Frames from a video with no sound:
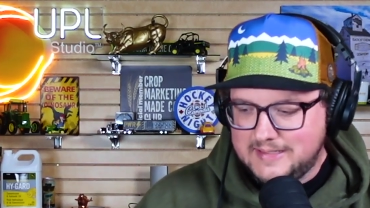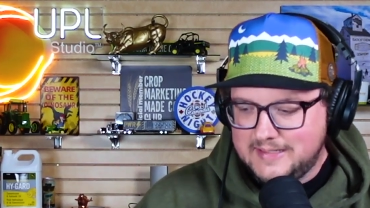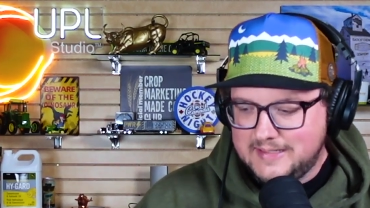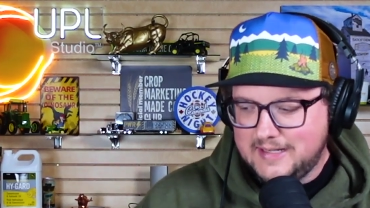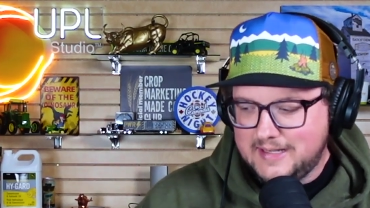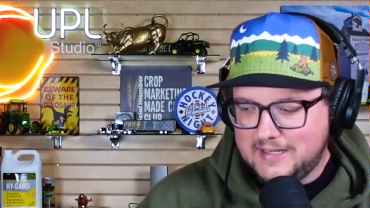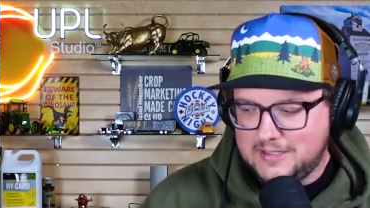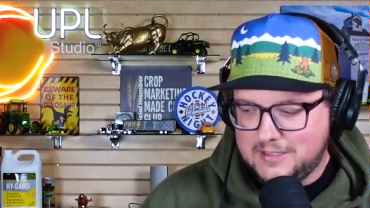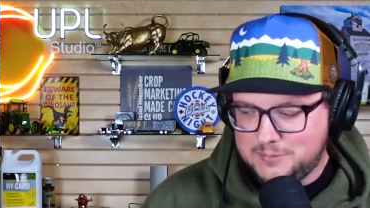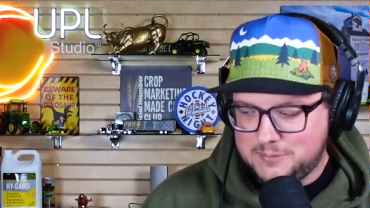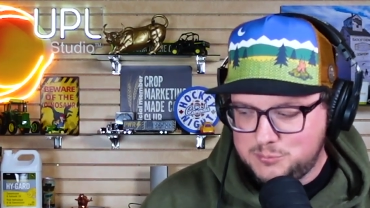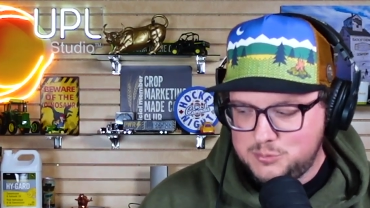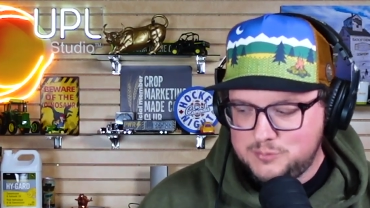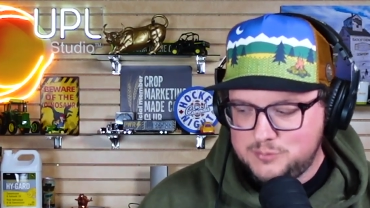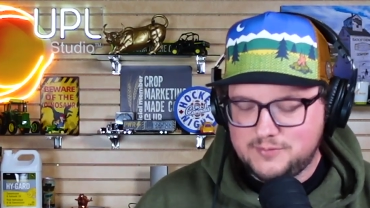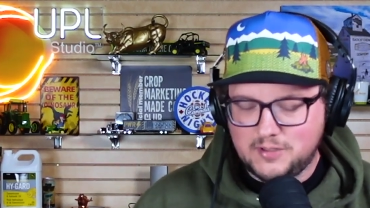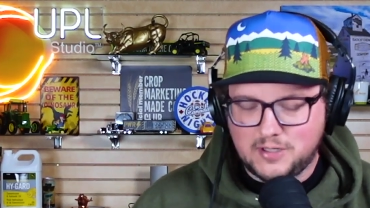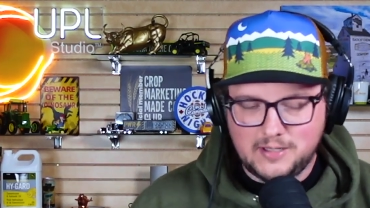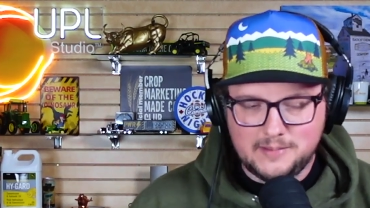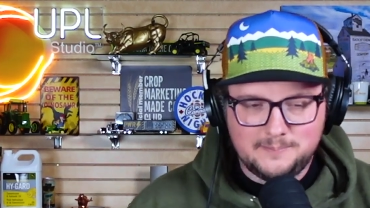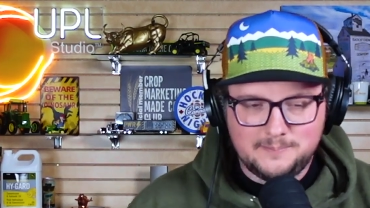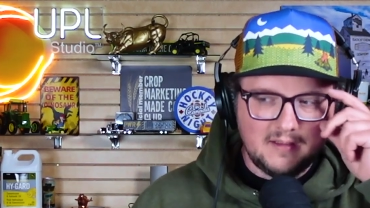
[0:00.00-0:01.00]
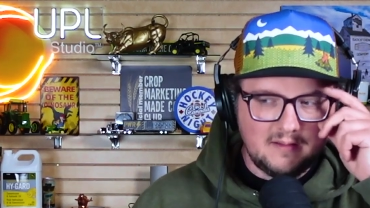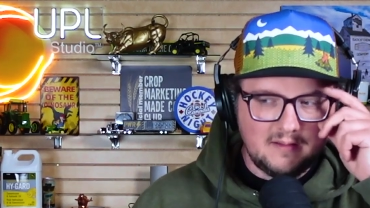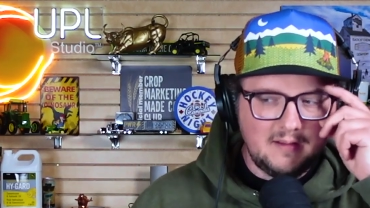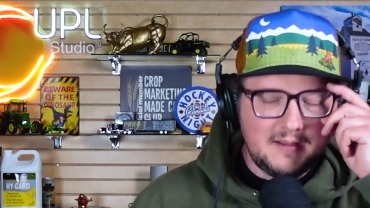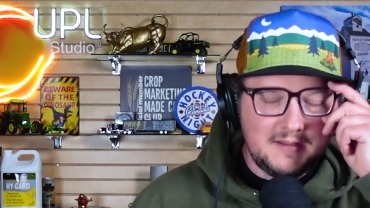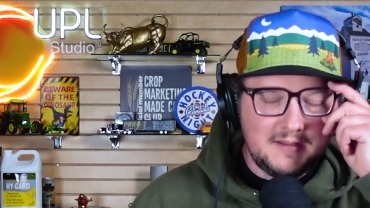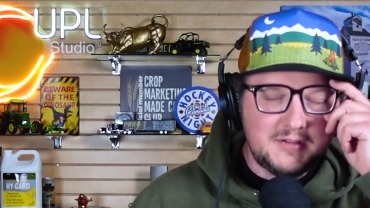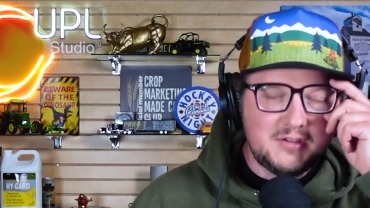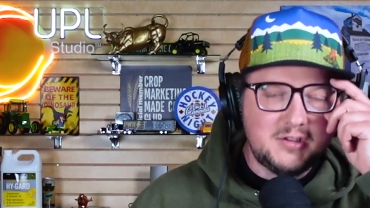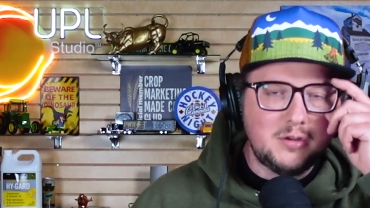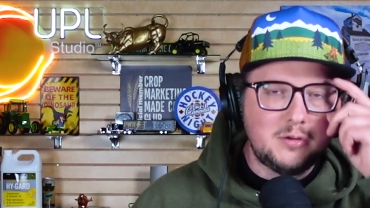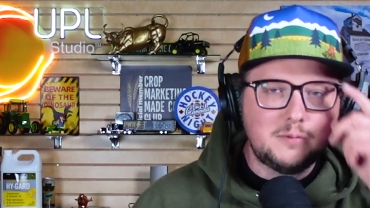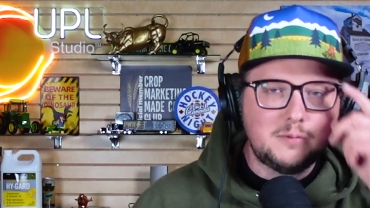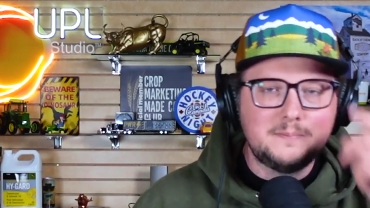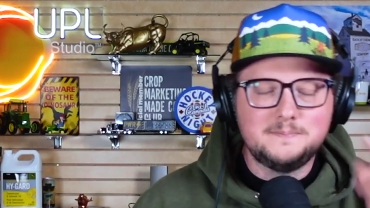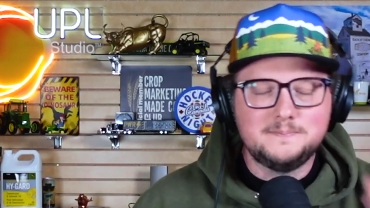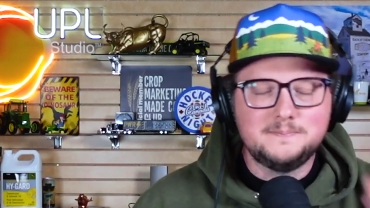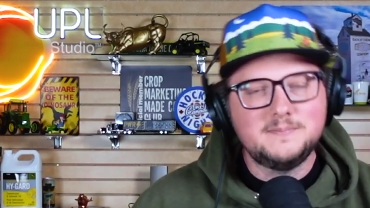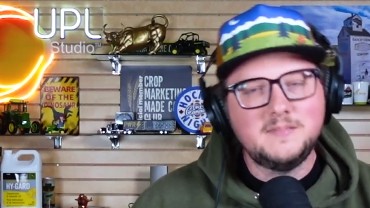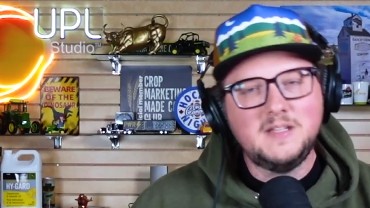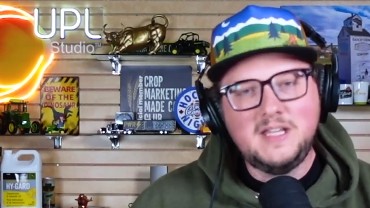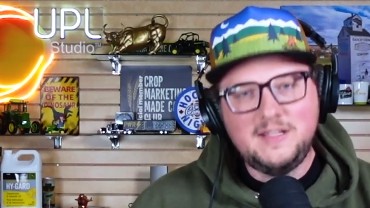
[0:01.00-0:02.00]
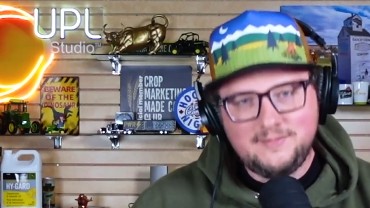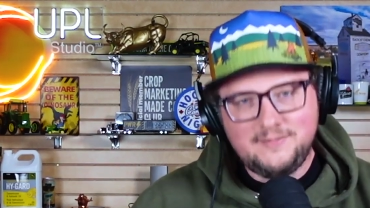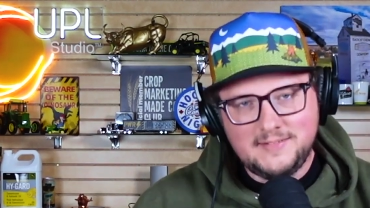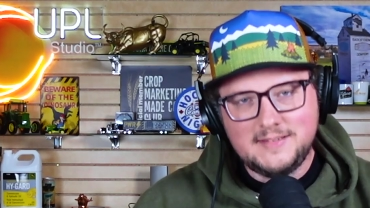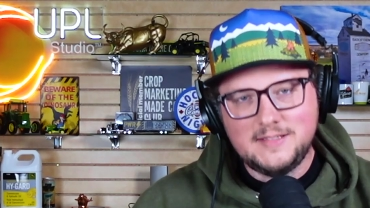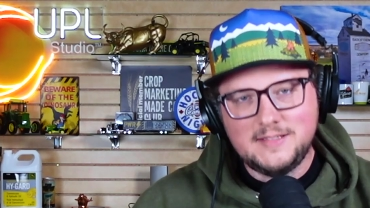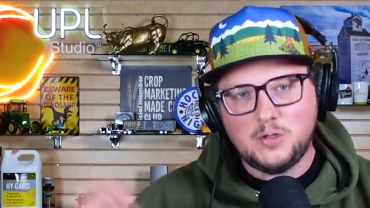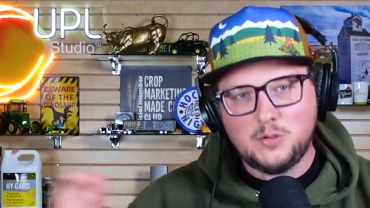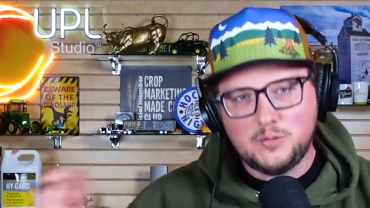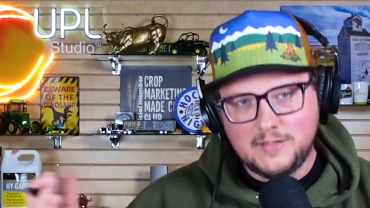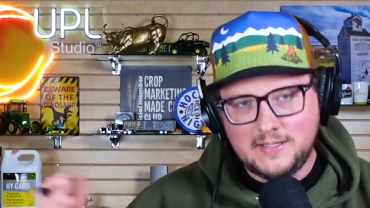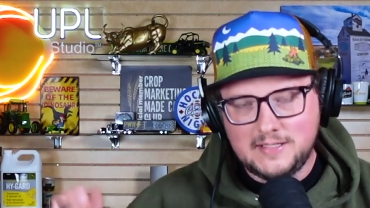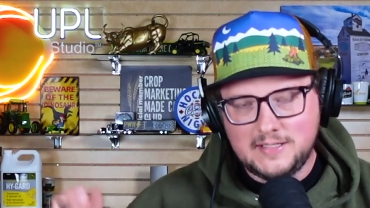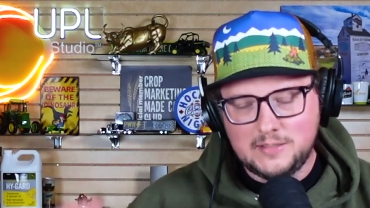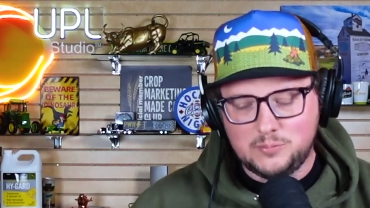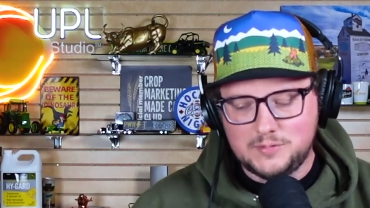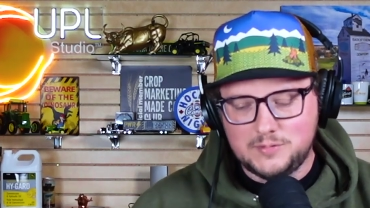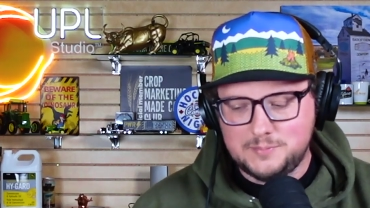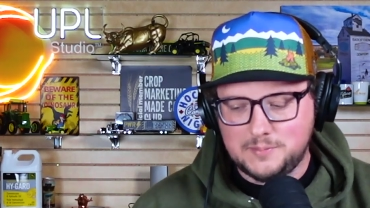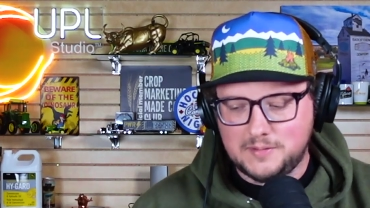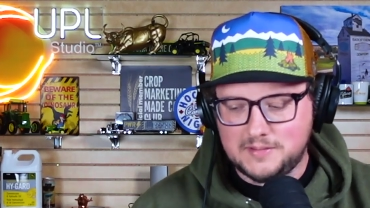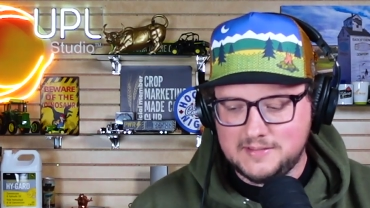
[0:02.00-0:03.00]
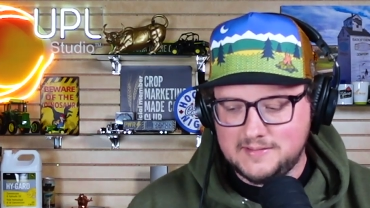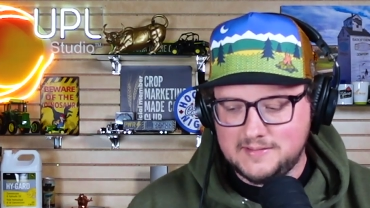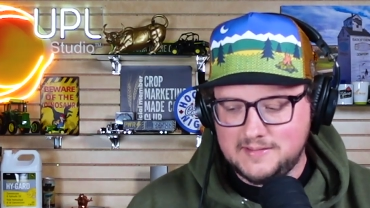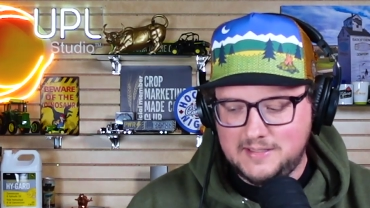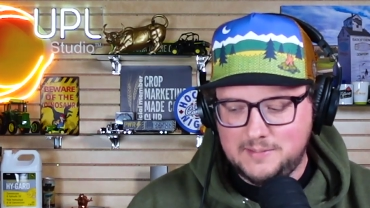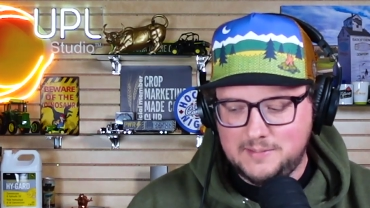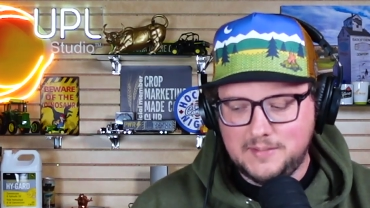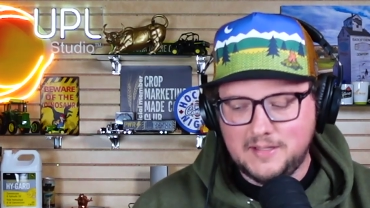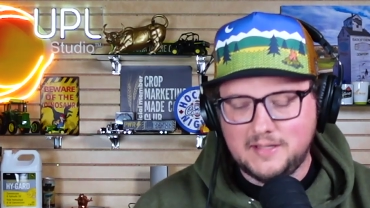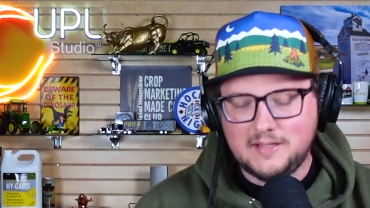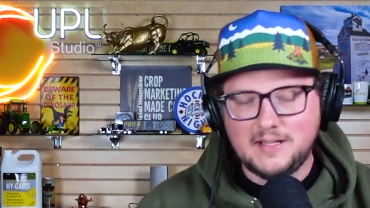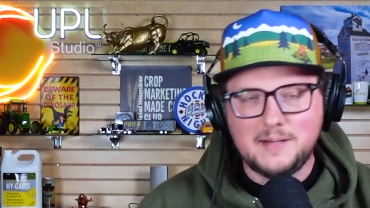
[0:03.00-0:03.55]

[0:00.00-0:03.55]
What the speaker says: I'll move on. And so even though they didn't respond to the email,